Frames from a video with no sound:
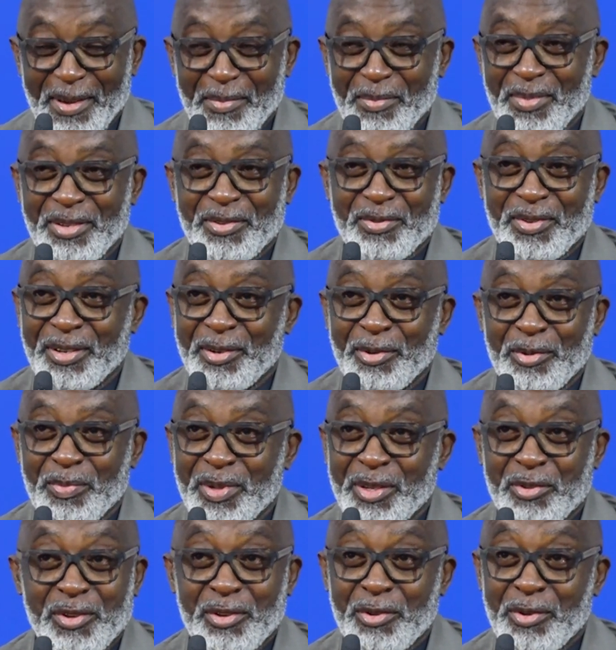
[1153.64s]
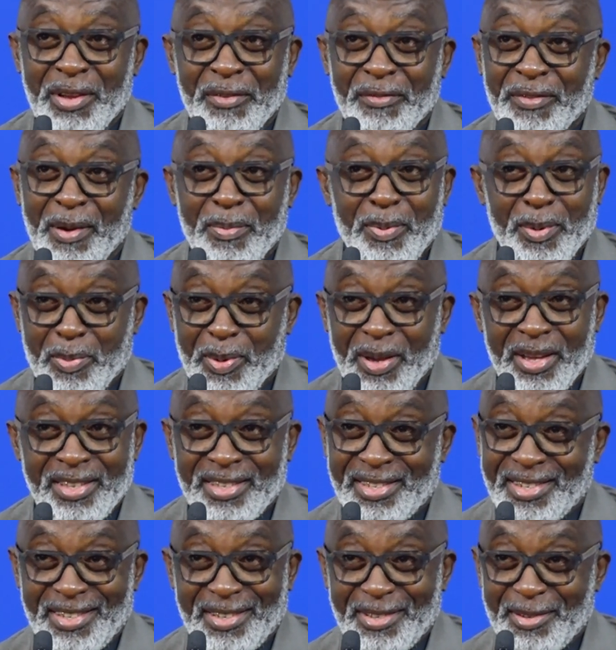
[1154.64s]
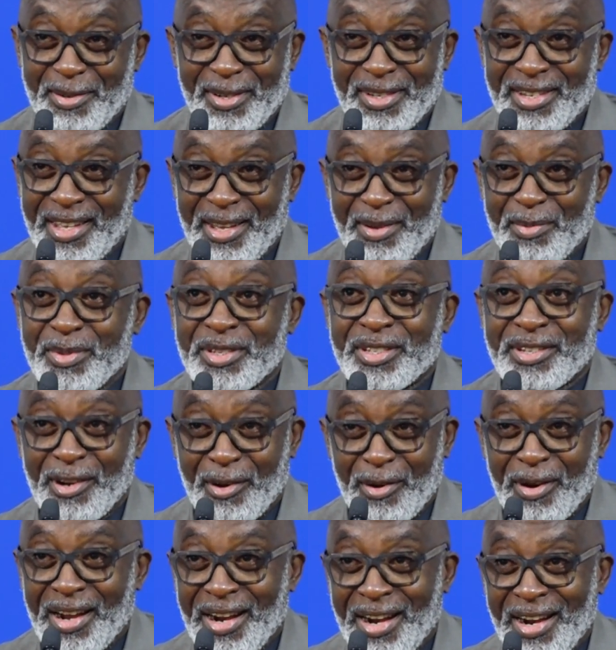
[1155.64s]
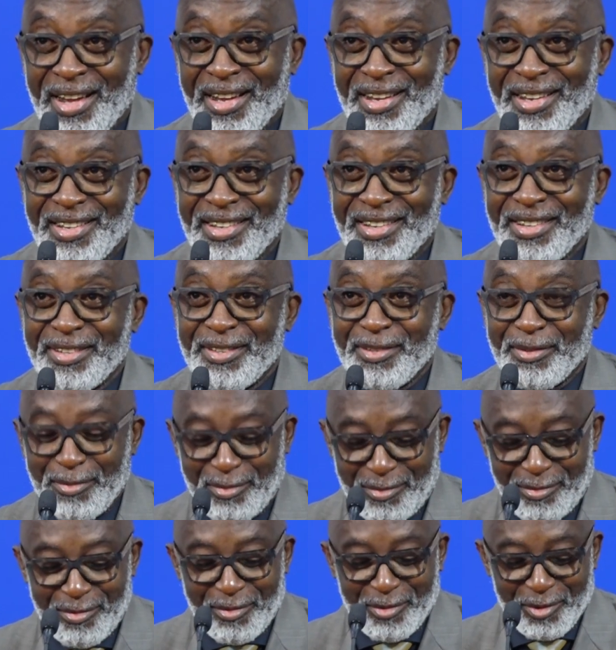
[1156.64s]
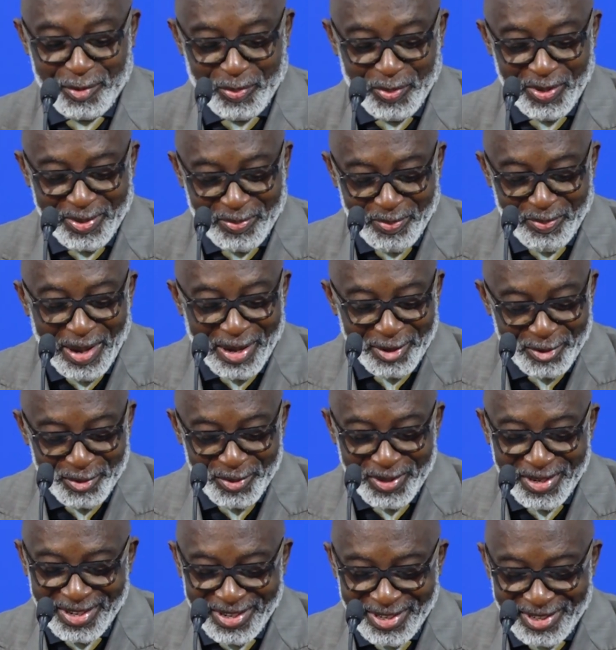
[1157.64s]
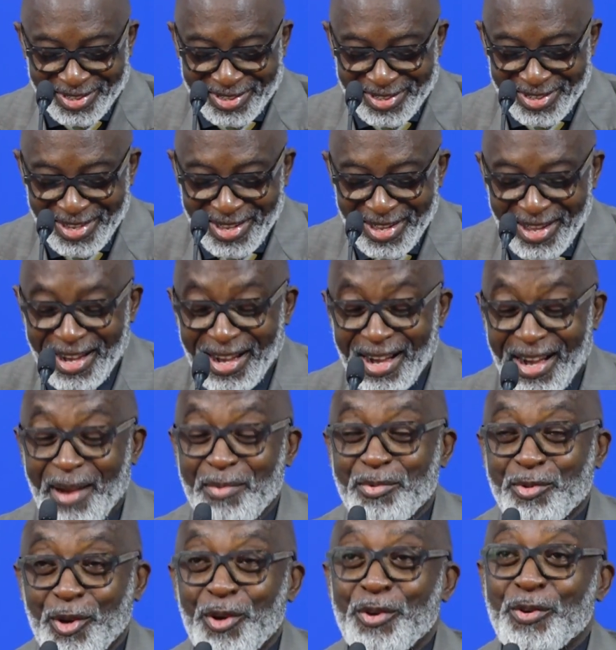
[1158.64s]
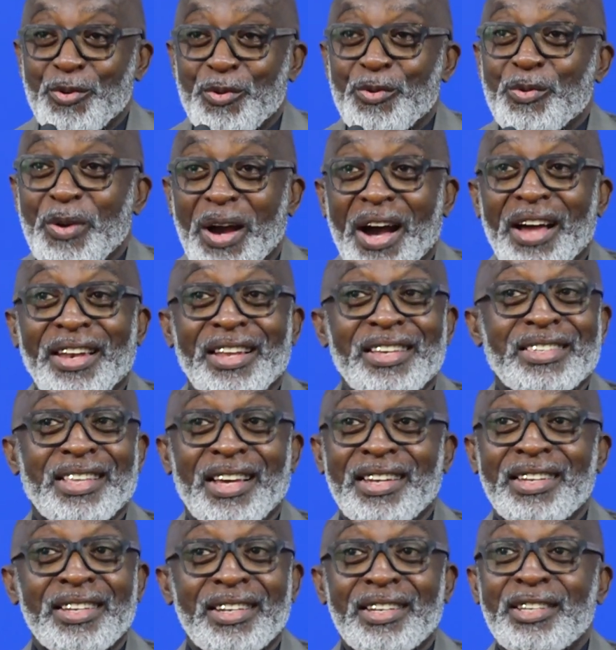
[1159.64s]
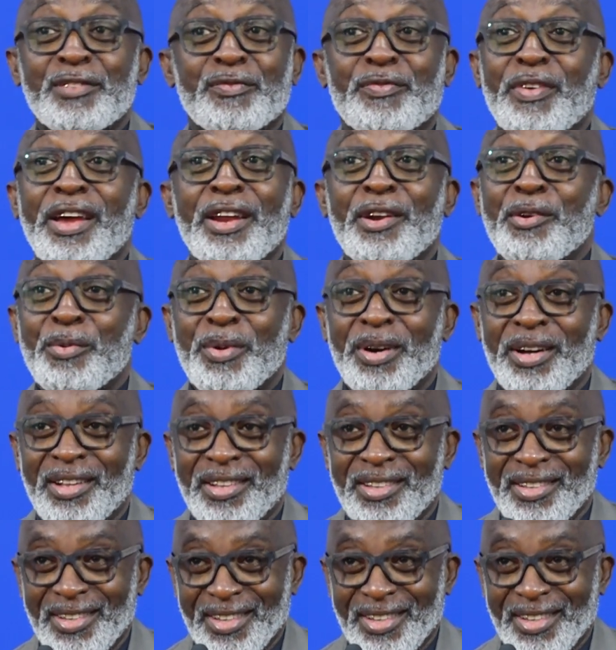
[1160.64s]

between Papa and Mr. Wara, we'll speak back to English. I'm sure you understand English very well.